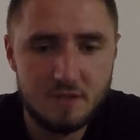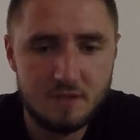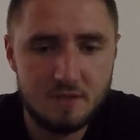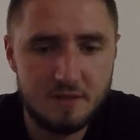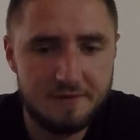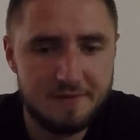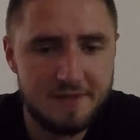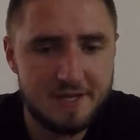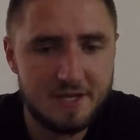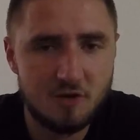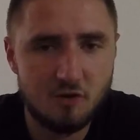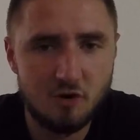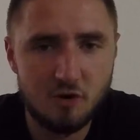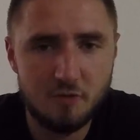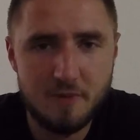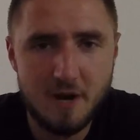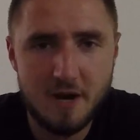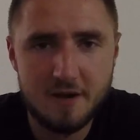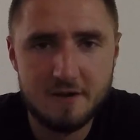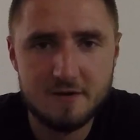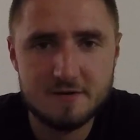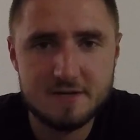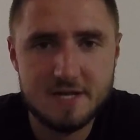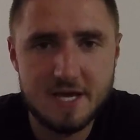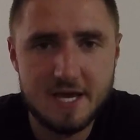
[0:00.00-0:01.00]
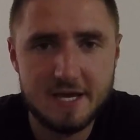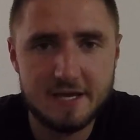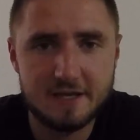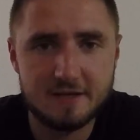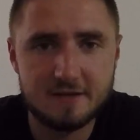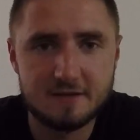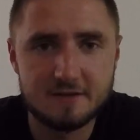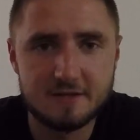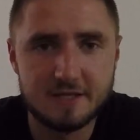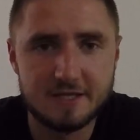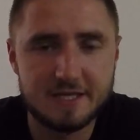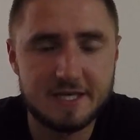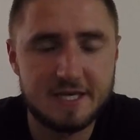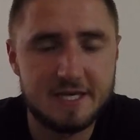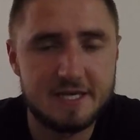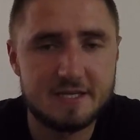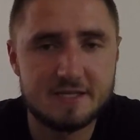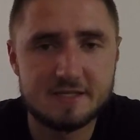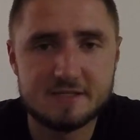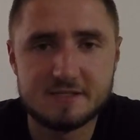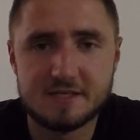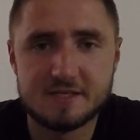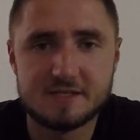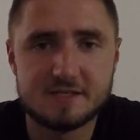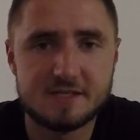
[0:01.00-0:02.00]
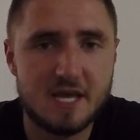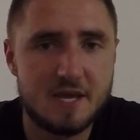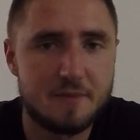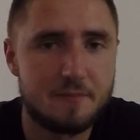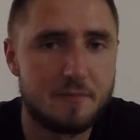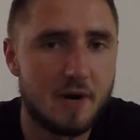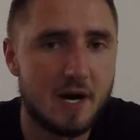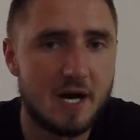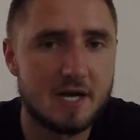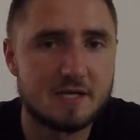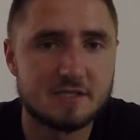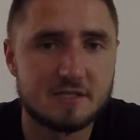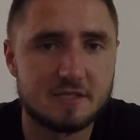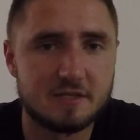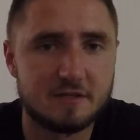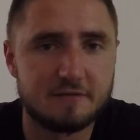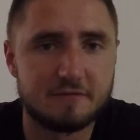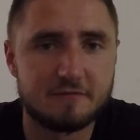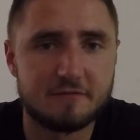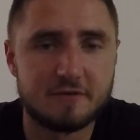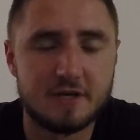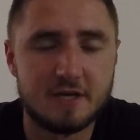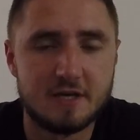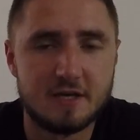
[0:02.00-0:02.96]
and then go about your day. The key is to stay positive.